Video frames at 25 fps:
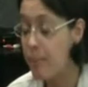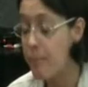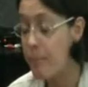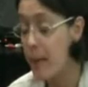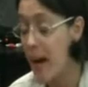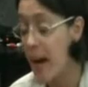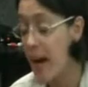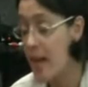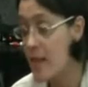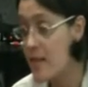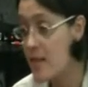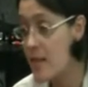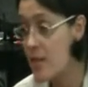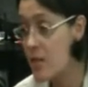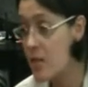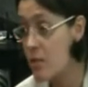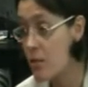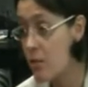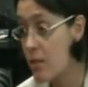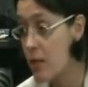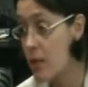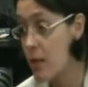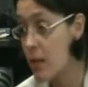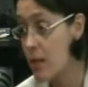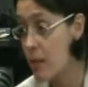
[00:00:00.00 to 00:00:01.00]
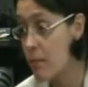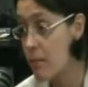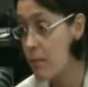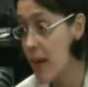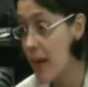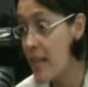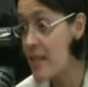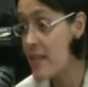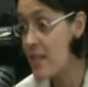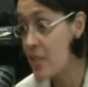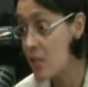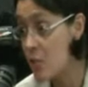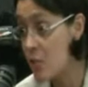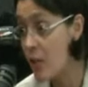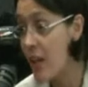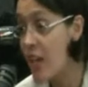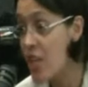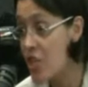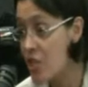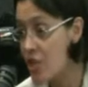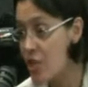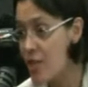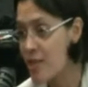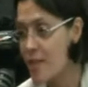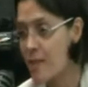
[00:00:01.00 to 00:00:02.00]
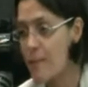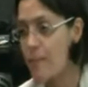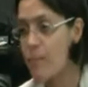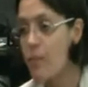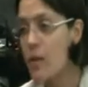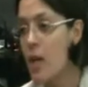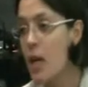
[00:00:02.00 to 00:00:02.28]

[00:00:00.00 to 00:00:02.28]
bad, situ bad situations.